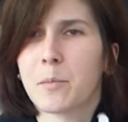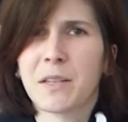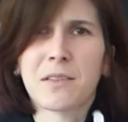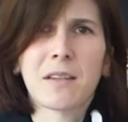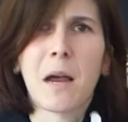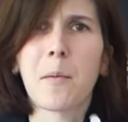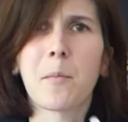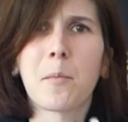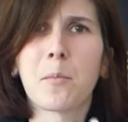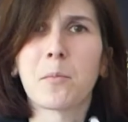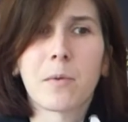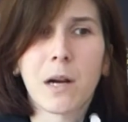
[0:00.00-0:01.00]
because I'm,
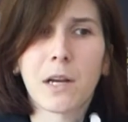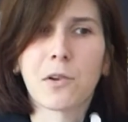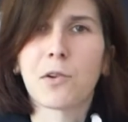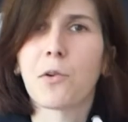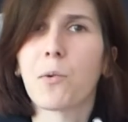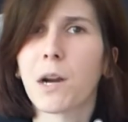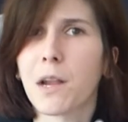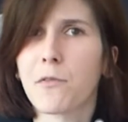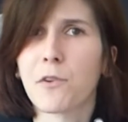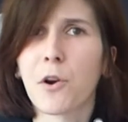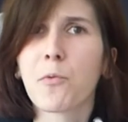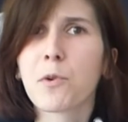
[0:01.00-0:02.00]
I don't know,
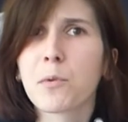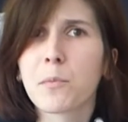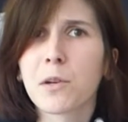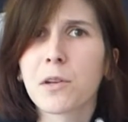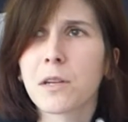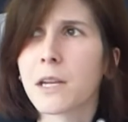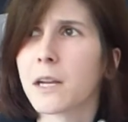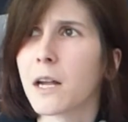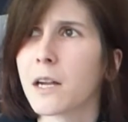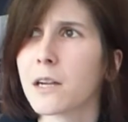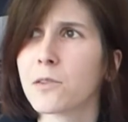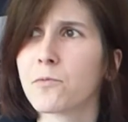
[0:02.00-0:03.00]
whatever, a woman and
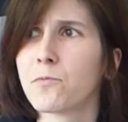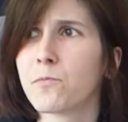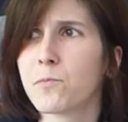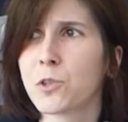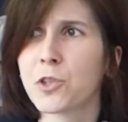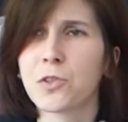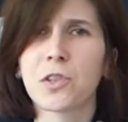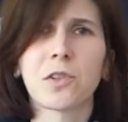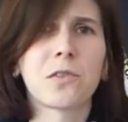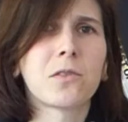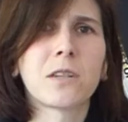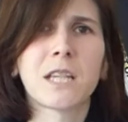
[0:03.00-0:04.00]
I
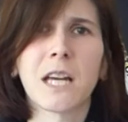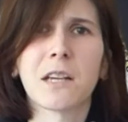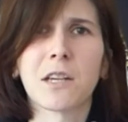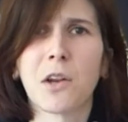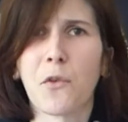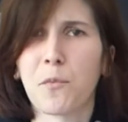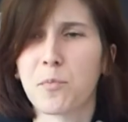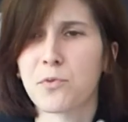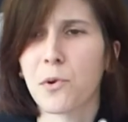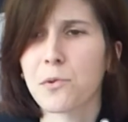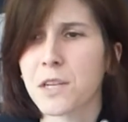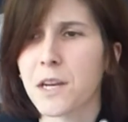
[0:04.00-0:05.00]
couldn't get enough
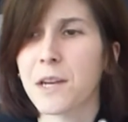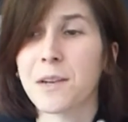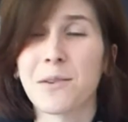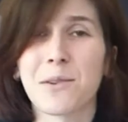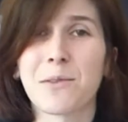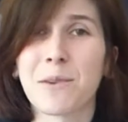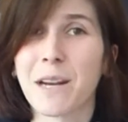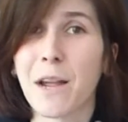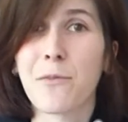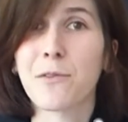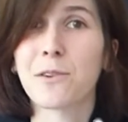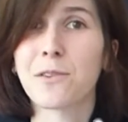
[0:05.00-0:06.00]
protein or
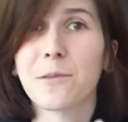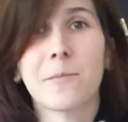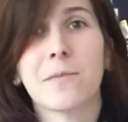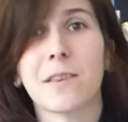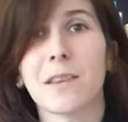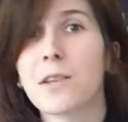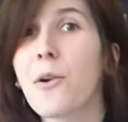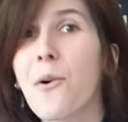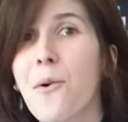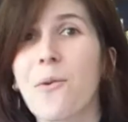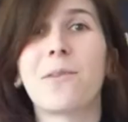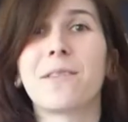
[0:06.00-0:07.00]
whatever.
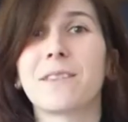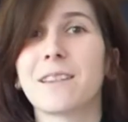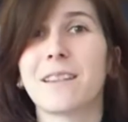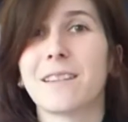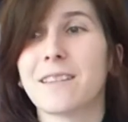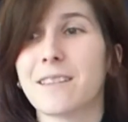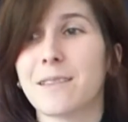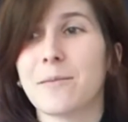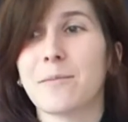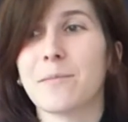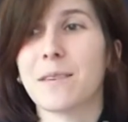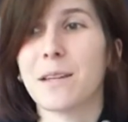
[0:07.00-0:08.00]
No, that's,
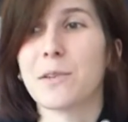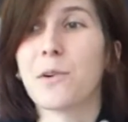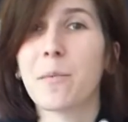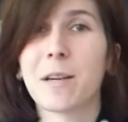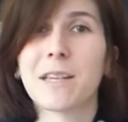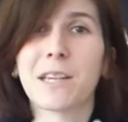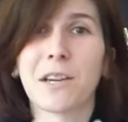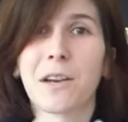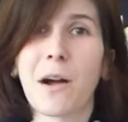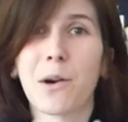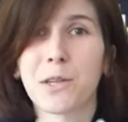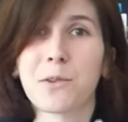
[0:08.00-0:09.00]
nobody can
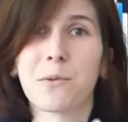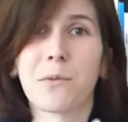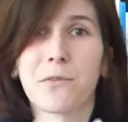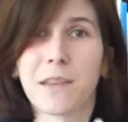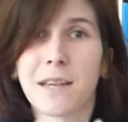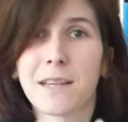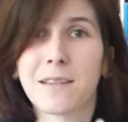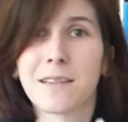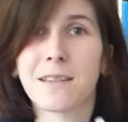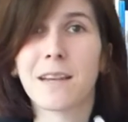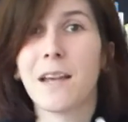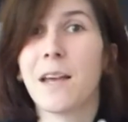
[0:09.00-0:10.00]
argue with
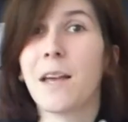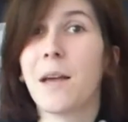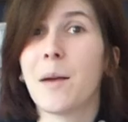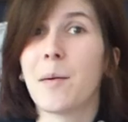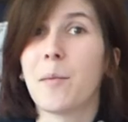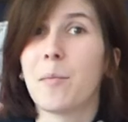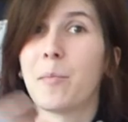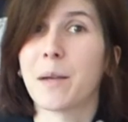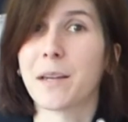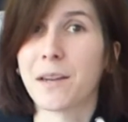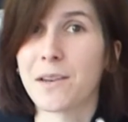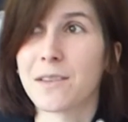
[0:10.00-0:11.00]
this,
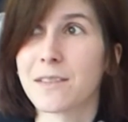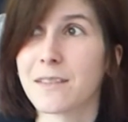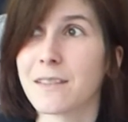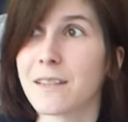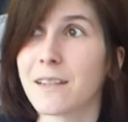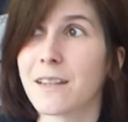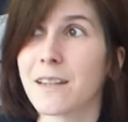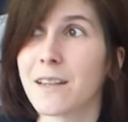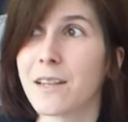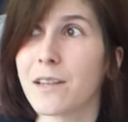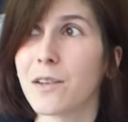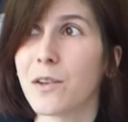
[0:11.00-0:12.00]
because
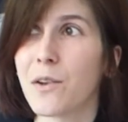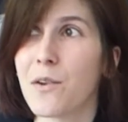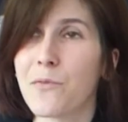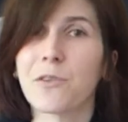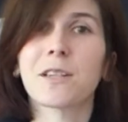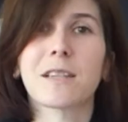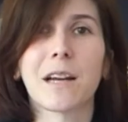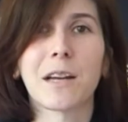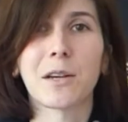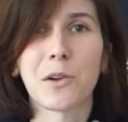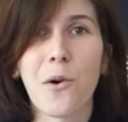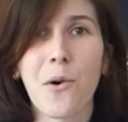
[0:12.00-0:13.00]
first
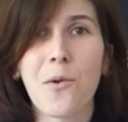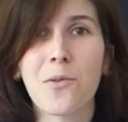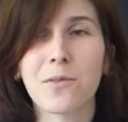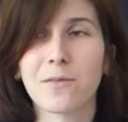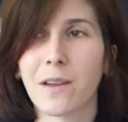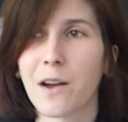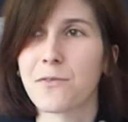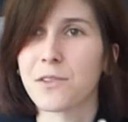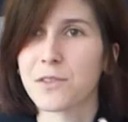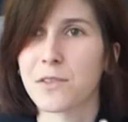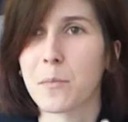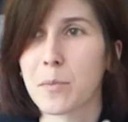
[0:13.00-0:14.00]
I know, I've
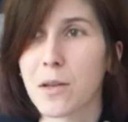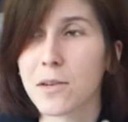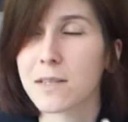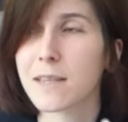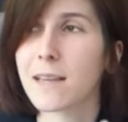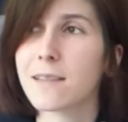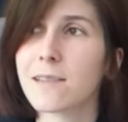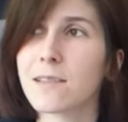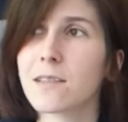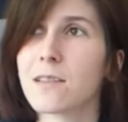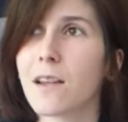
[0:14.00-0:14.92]
done some blood tests